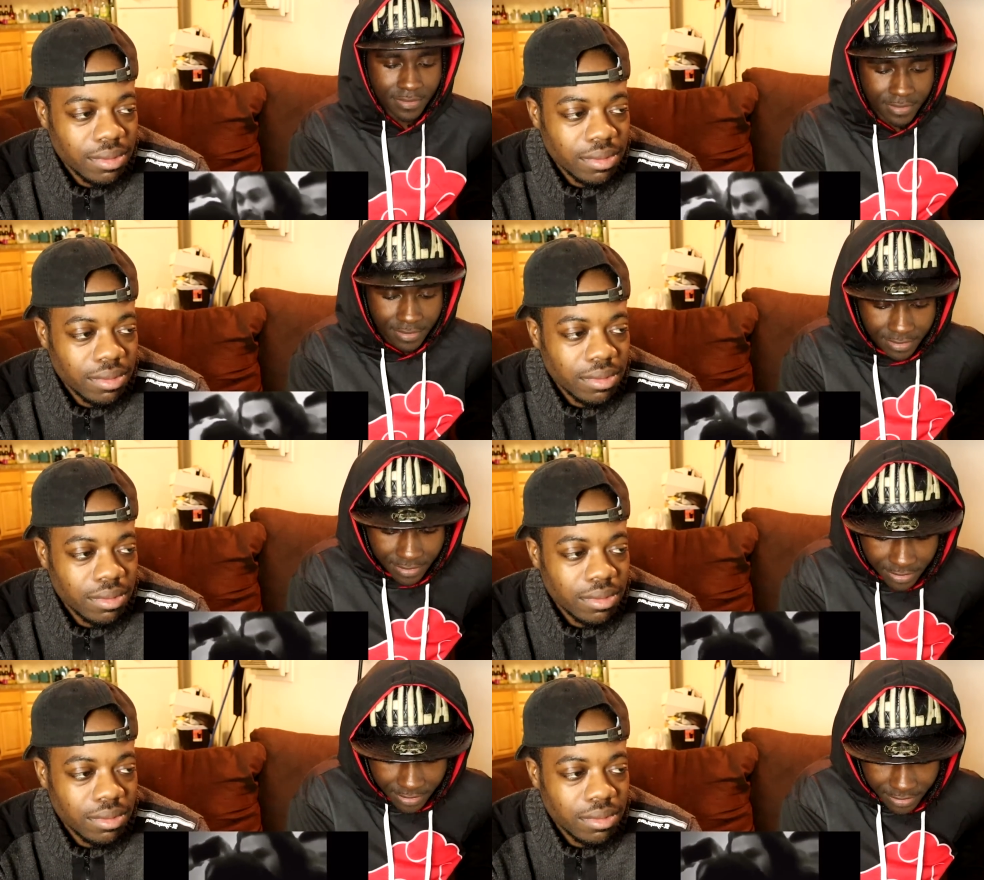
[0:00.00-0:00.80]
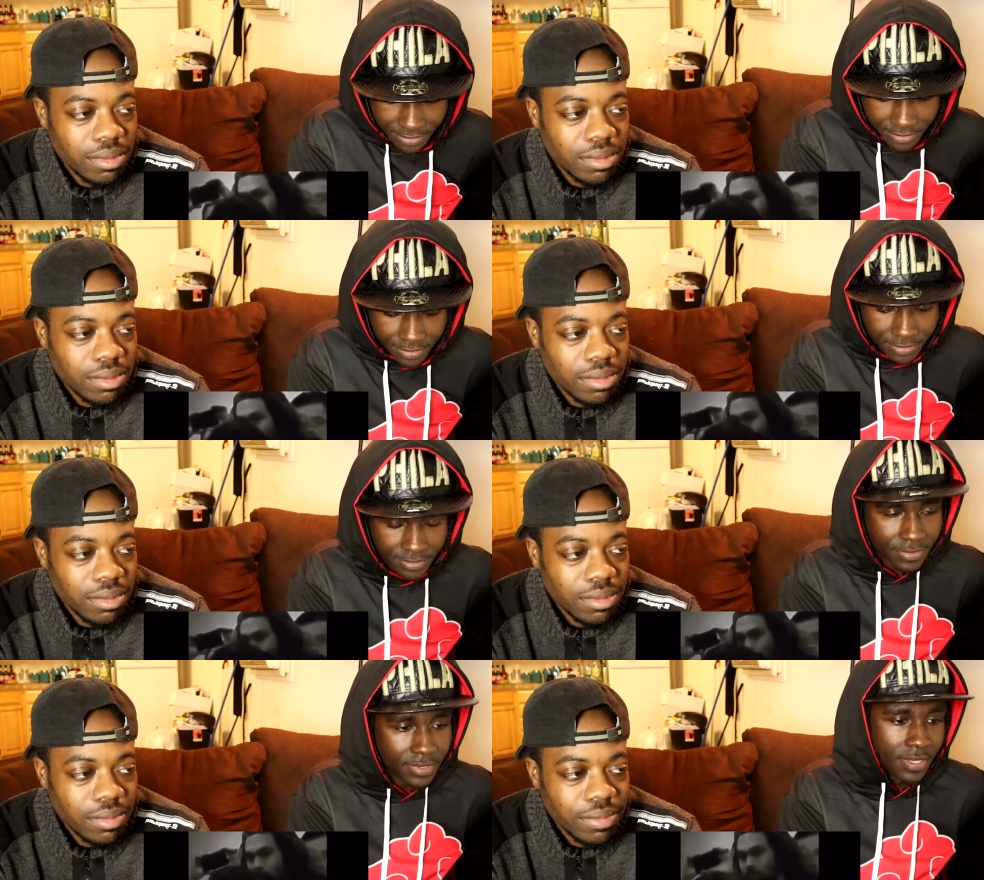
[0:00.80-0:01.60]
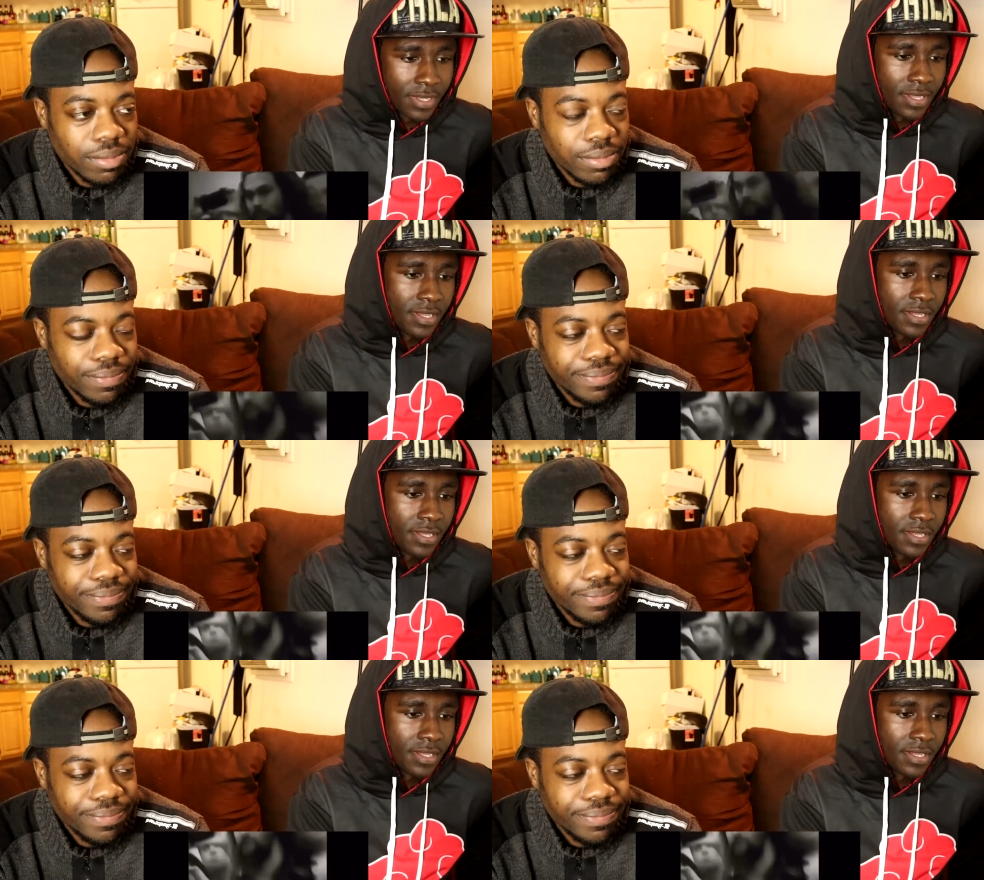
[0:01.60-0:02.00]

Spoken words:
(no one is talking)